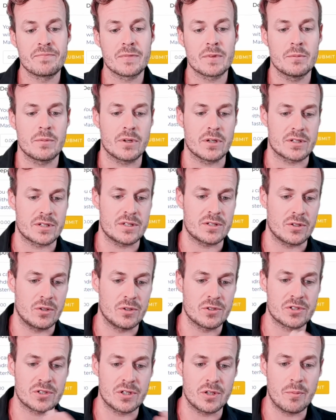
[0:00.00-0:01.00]
because it's
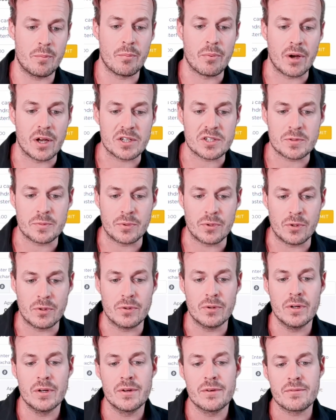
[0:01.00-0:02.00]
also
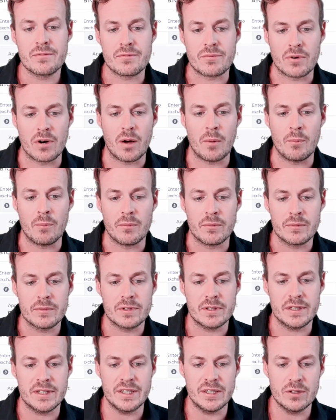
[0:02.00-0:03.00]
possible from
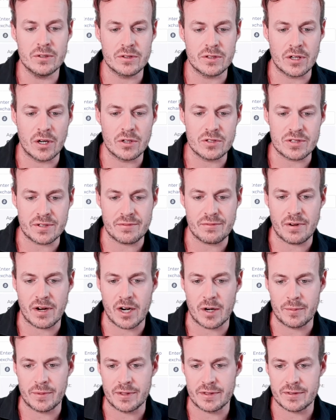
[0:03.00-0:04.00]
the yield nodes
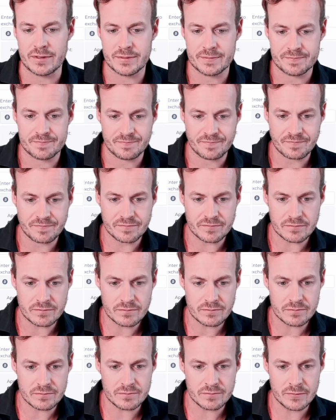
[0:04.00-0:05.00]
environment.
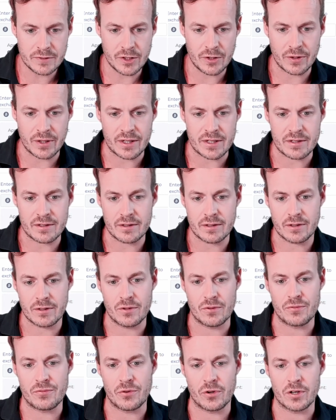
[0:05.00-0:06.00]
You can
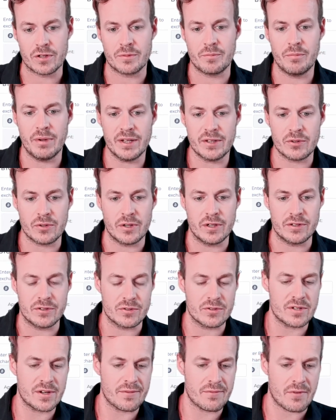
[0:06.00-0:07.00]
convert Bitcoin to
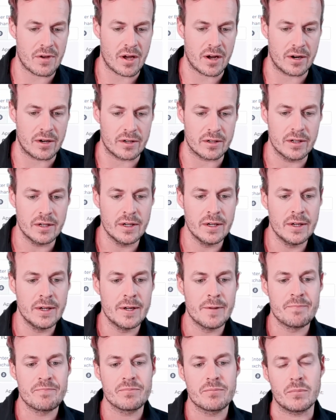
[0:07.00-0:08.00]
SAPPHIRE,
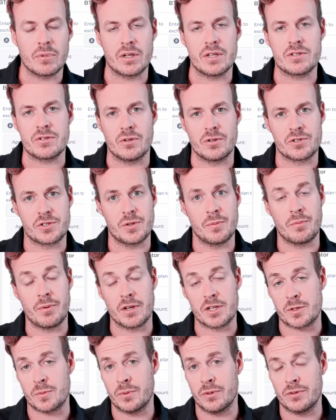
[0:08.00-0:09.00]
but it's also
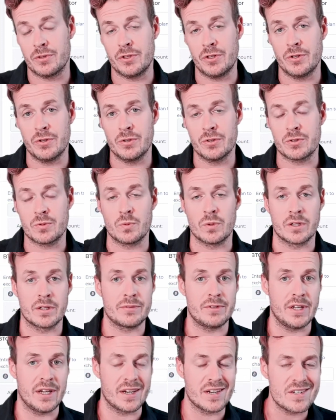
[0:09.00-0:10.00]
possible to use one of
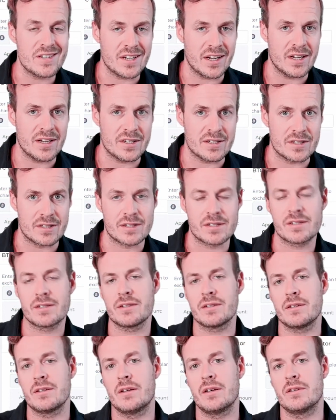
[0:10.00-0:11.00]
the exchanges
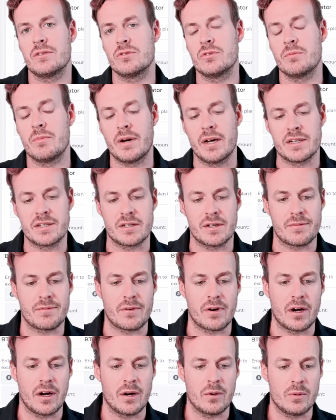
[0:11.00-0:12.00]
to buy
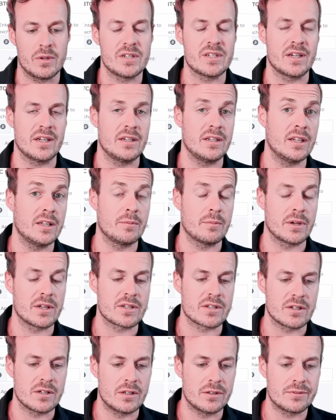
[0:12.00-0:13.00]
SAPPHIRE, which I did
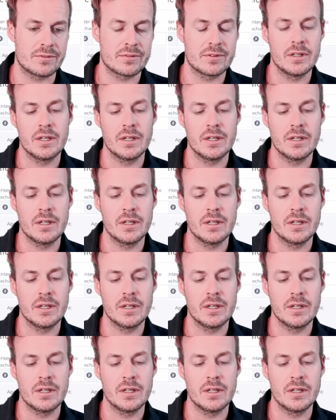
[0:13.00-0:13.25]
myself